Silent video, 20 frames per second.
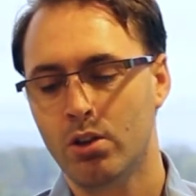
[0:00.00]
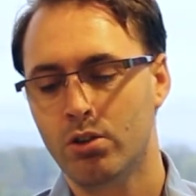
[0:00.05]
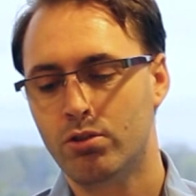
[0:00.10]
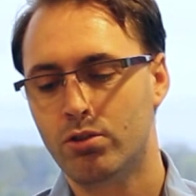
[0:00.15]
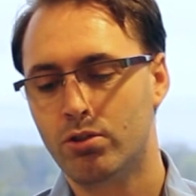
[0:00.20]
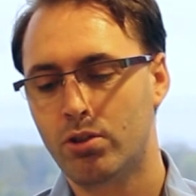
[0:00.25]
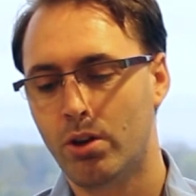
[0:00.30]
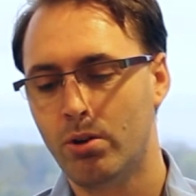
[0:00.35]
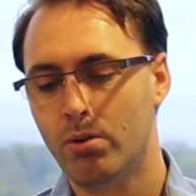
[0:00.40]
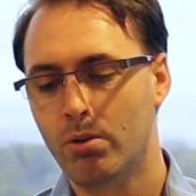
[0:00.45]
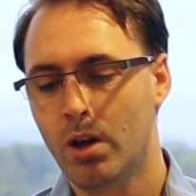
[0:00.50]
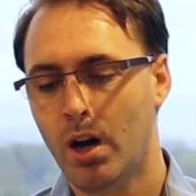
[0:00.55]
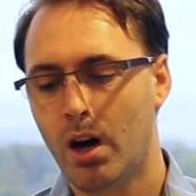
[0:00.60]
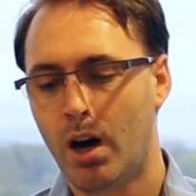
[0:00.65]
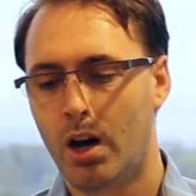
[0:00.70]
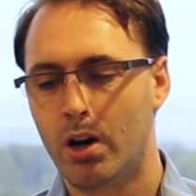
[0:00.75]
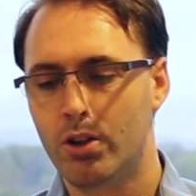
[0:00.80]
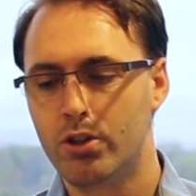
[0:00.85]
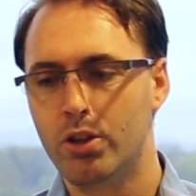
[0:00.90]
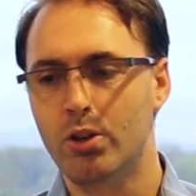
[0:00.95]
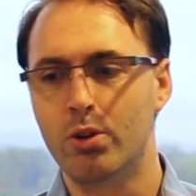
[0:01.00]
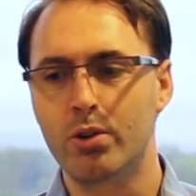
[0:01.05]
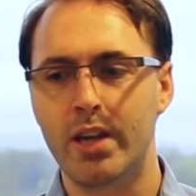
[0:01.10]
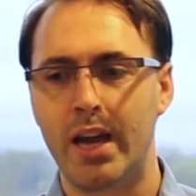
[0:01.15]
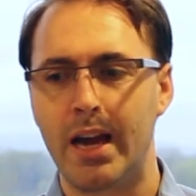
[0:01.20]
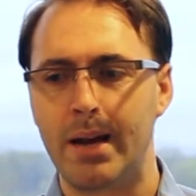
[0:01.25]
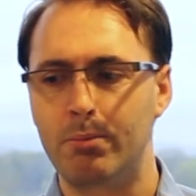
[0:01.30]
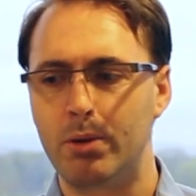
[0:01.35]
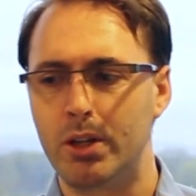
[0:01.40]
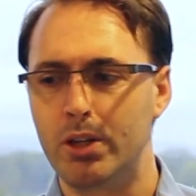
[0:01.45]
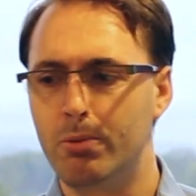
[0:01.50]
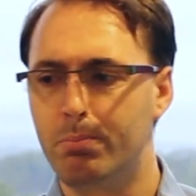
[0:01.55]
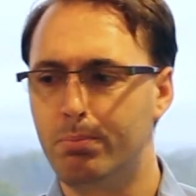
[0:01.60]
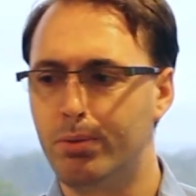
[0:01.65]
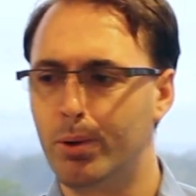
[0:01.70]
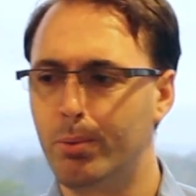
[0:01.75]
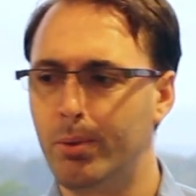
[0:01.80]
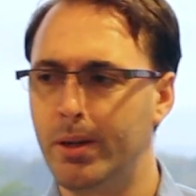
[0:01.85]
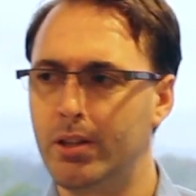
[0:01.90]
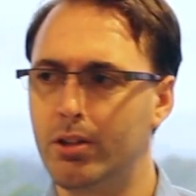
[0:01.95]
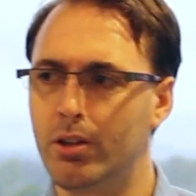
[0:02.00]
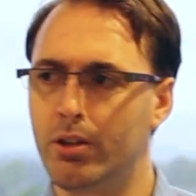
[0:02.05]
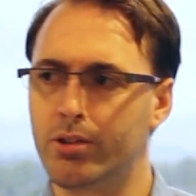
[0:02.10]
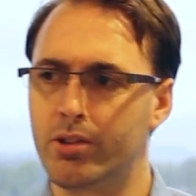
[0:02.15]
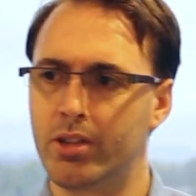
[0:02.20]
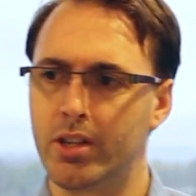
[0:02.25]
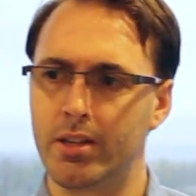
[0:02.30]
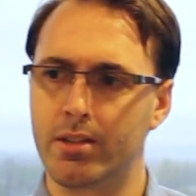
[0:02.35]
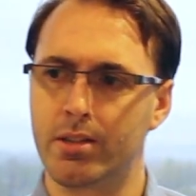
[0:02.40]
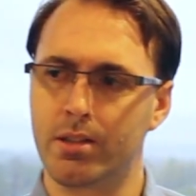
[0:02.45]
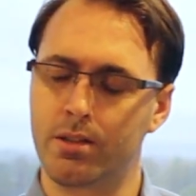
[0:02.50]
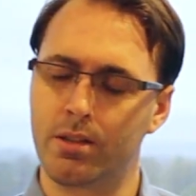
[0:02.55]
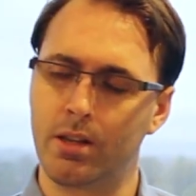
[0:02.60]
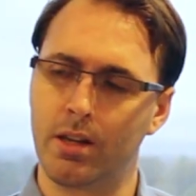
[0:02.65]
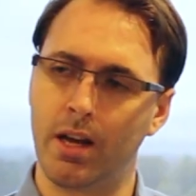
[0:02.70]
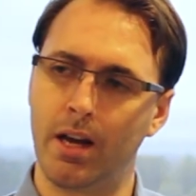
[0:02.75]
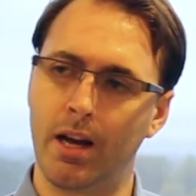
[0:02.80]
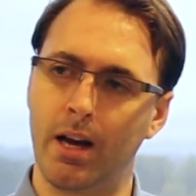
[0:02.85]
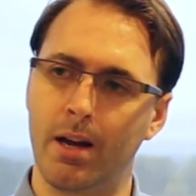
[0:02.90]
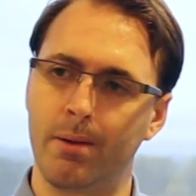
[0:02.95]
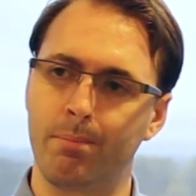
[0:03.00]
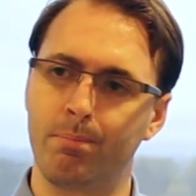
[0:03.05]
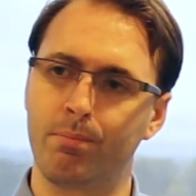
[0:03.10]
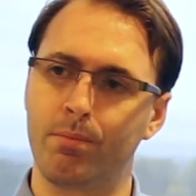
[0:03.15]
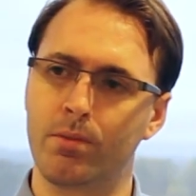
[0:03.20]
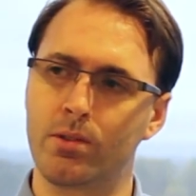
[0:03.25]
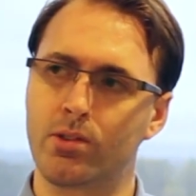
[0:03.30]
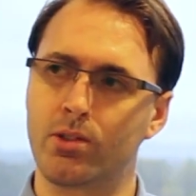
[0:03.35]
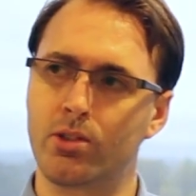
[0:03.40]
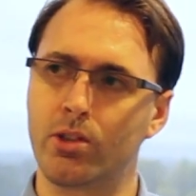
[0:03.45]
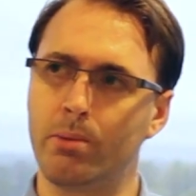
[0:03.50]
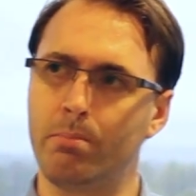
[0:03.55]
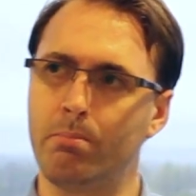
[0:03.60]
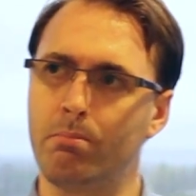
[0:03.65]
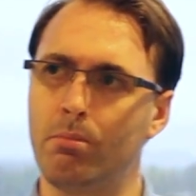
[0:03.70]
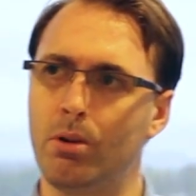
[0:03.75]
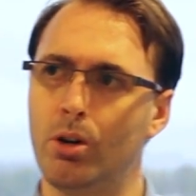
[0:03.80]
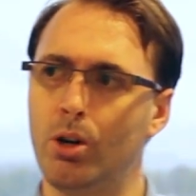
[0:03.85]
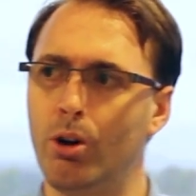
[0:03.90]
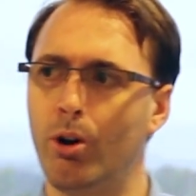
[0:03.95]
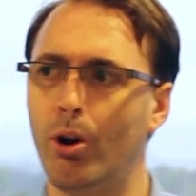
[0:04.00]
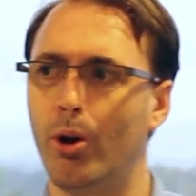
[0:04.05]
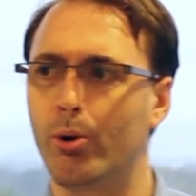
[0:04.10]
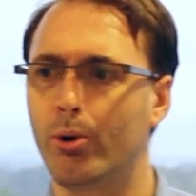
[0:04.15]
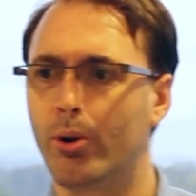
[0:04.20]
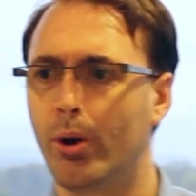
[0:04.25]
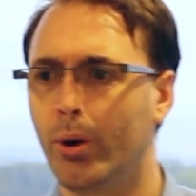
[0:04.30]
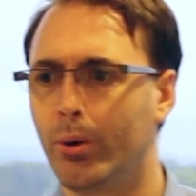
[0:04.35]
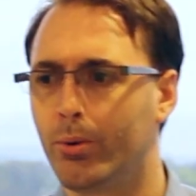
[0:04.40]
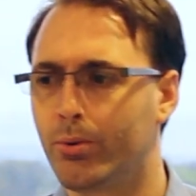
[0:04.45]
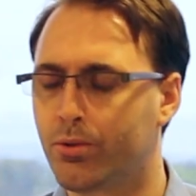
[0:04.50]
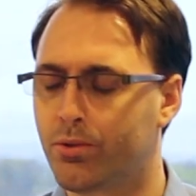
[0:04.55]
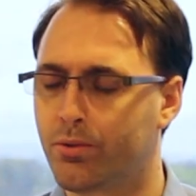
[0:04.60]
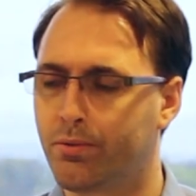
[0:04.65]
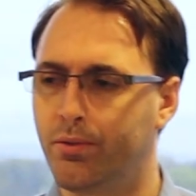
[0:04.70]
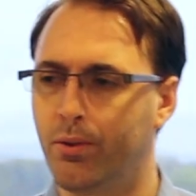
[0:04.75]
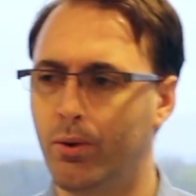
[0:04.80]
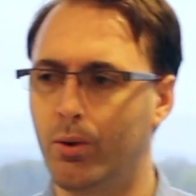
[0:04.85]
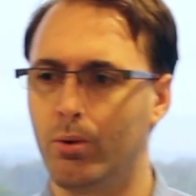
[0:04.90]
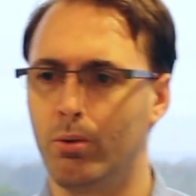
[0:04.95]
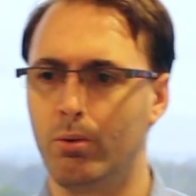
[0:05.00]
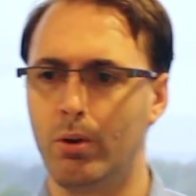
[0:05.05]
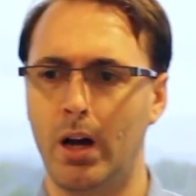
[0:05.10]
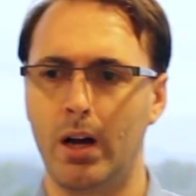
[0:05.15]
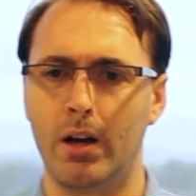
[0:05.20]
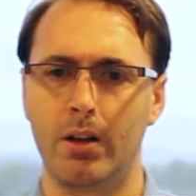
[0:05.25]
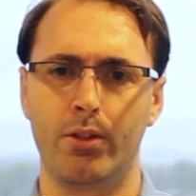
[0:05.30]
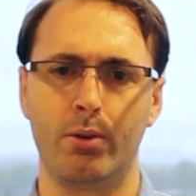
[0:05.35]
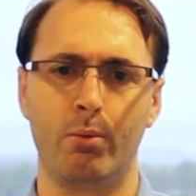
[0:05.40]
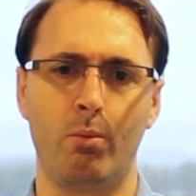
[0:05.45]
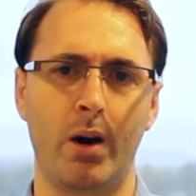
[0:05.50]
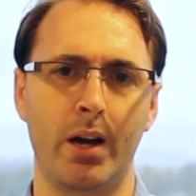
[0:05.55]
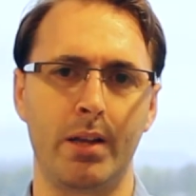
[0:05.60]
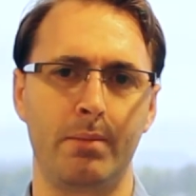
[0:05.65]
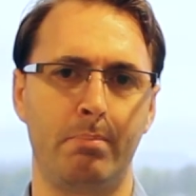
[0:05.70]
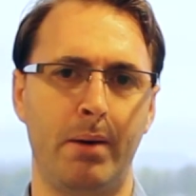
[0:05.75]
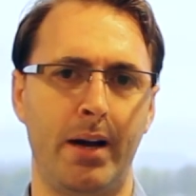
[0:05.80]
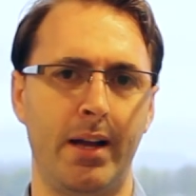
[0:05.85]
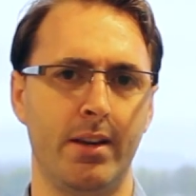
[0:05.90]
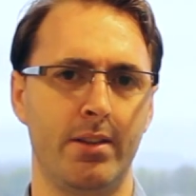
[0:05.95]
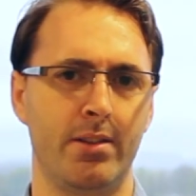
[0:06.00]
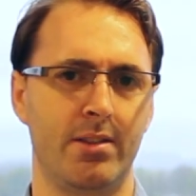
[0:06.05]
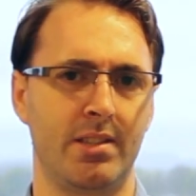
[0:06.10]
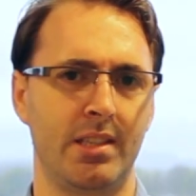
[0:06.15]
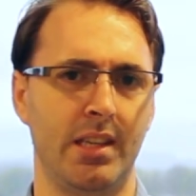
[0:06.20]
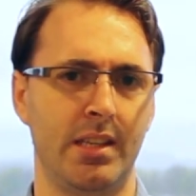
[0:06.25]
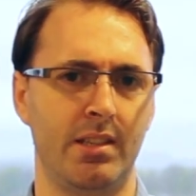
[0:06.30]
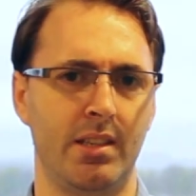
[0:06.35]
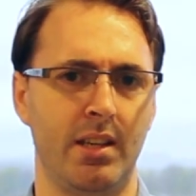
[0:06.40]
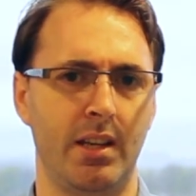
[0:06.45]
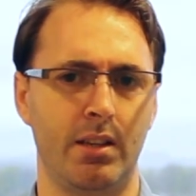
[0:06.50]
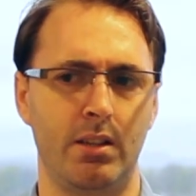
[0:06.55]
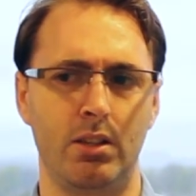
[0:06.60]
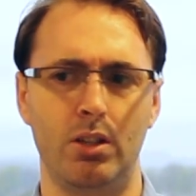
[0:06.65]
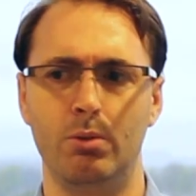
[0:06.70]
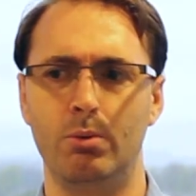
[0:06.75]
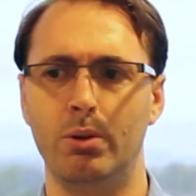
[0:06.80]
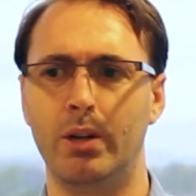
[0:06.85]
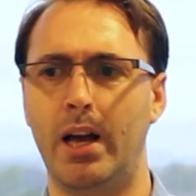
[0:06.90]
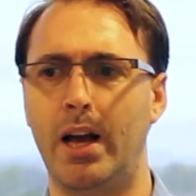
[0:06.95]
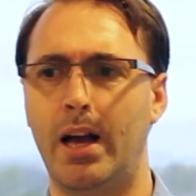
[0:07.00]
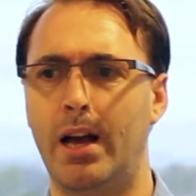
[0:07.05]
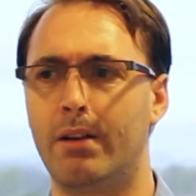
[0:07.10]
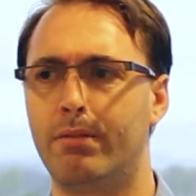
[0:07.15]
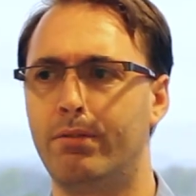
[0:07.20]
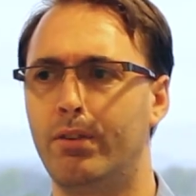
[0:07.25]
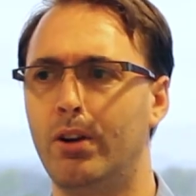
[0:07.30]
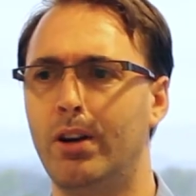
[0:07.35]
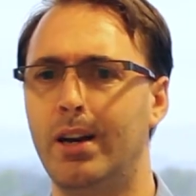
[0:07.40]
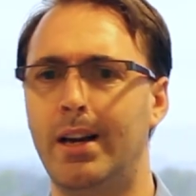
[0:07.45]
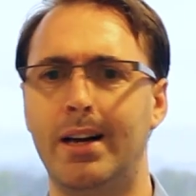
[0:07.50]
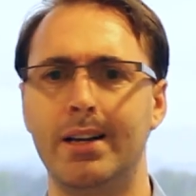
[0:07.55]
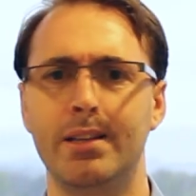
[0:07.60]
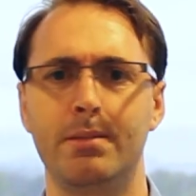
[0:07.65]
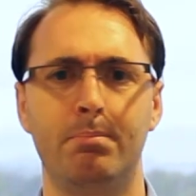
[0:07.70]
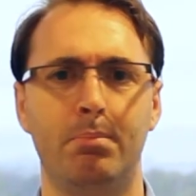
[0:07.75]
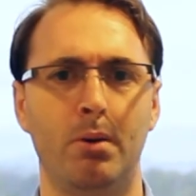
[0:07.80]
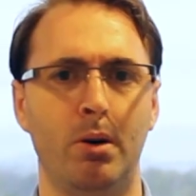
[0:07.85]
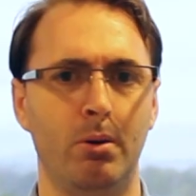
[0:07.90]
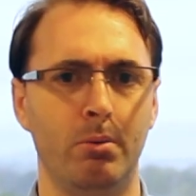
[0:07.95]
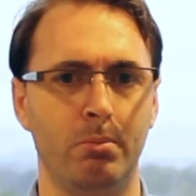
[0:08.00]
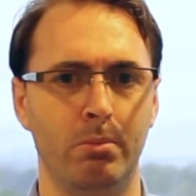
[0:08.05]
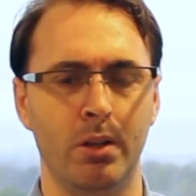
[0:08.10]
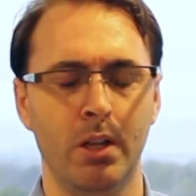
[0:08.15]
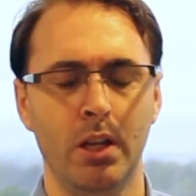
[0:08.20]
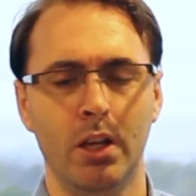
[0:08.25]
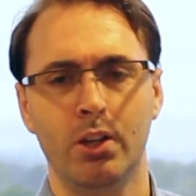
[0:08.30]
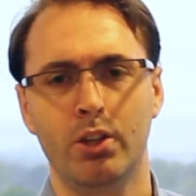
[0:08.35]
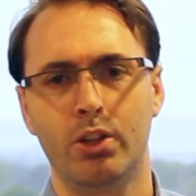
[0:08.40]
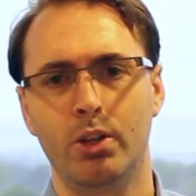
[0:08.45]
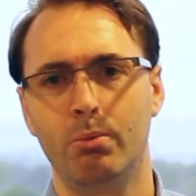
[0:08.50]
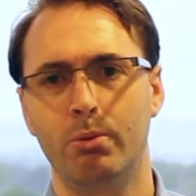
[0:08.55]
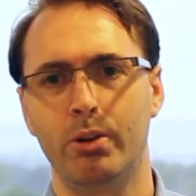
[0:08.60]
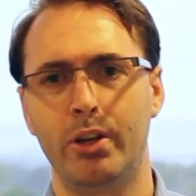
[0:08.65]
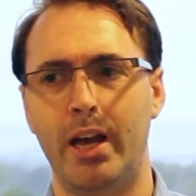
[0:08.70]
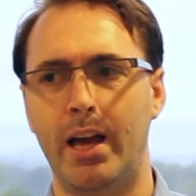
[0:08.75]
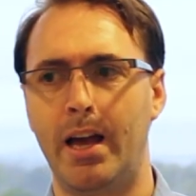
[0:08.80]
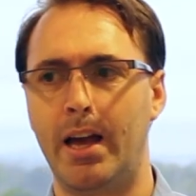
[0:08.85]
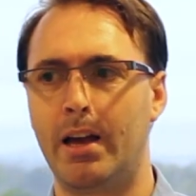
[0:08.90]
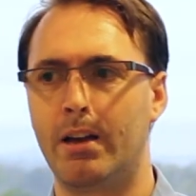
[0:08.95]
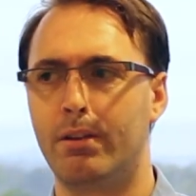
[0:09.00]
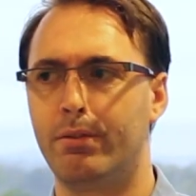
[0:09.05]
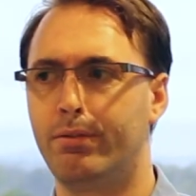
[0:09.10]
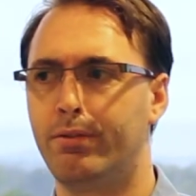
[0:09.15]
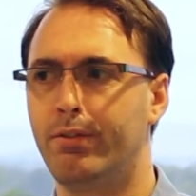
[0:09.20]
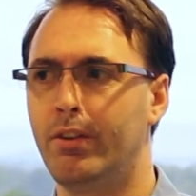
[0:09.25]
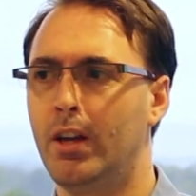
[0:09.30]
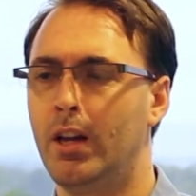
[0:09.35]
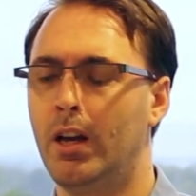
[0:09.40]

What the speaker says: So on your camera you probably noticed some logos for the white balance setting. You would have a light bulb, you would have